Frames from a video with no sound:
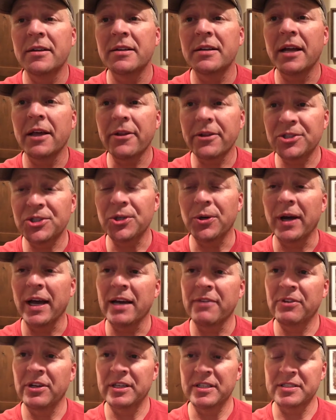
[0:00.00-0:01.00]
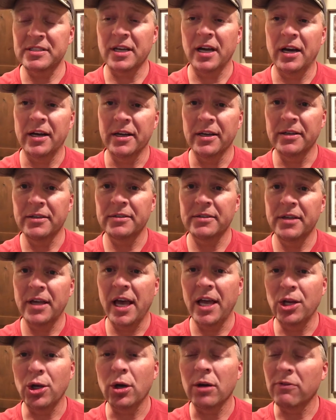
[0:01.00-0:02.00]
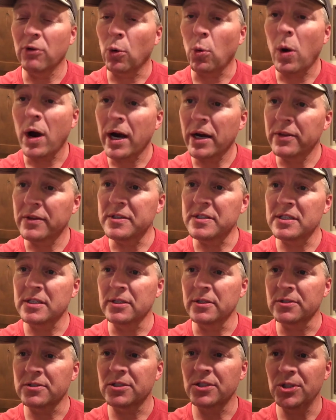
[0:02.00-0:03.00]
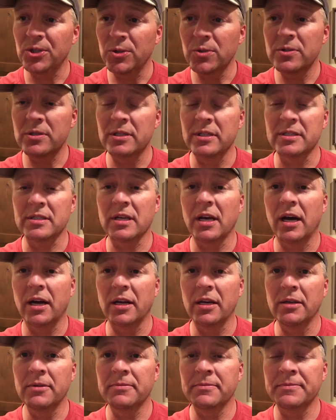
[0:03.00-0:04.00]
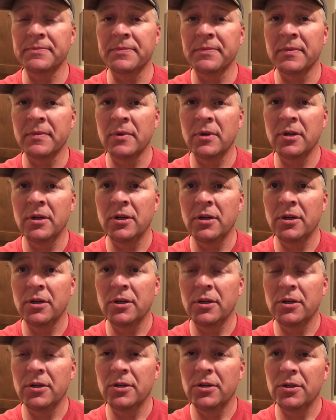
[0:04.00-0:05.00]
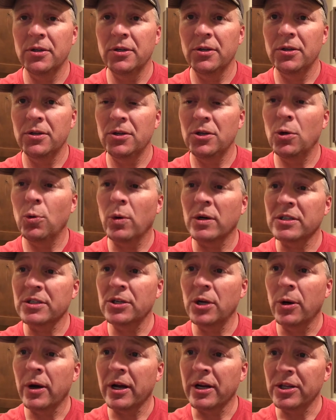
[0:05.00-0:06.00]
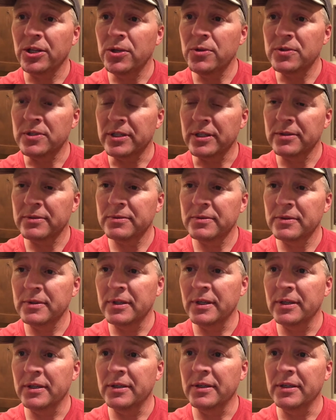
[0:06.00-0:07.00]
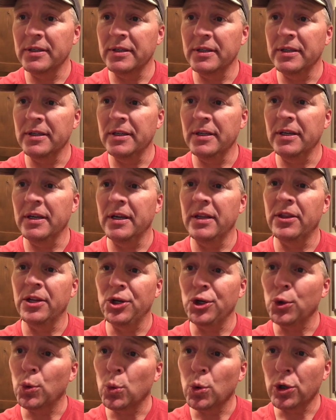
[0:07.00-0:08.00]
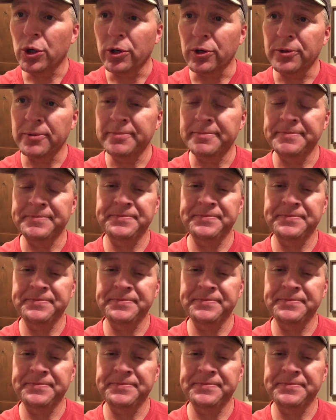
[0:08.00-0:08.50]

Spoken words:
Now that you have a Discata and you have acquired the skills to use the Discata, you'll want to know how to use it in the new world.